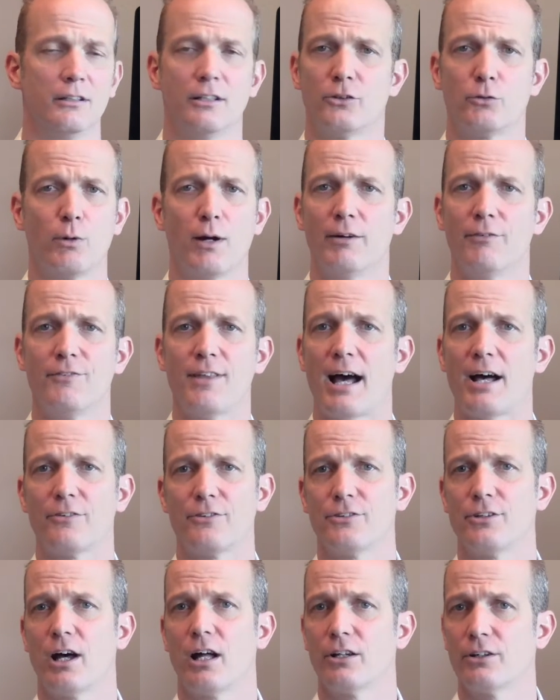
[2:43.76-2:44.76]
a
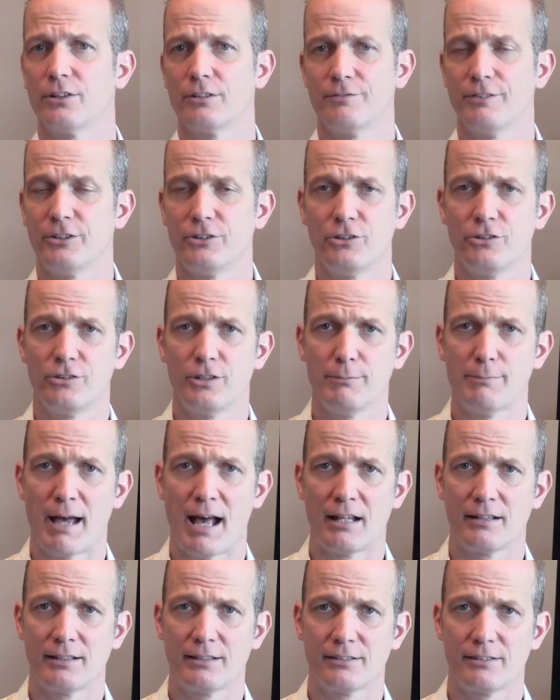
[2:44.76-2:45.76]
$12,000 deficiency
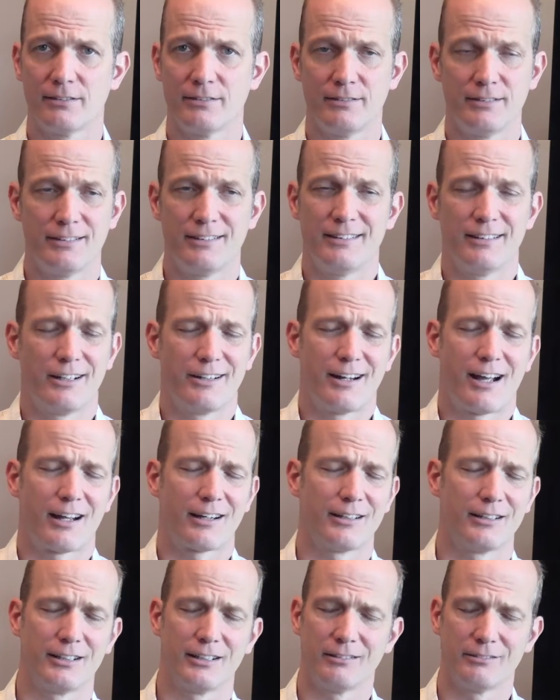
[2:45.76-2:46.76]
balance, they're
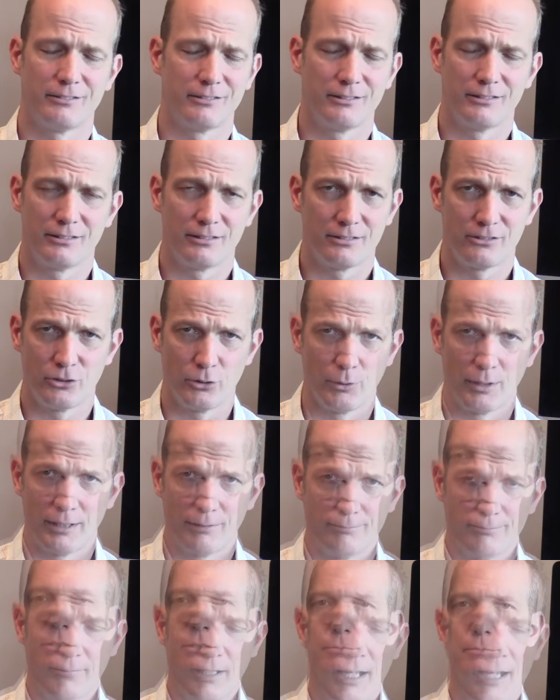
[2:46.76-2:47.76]
not going to do it.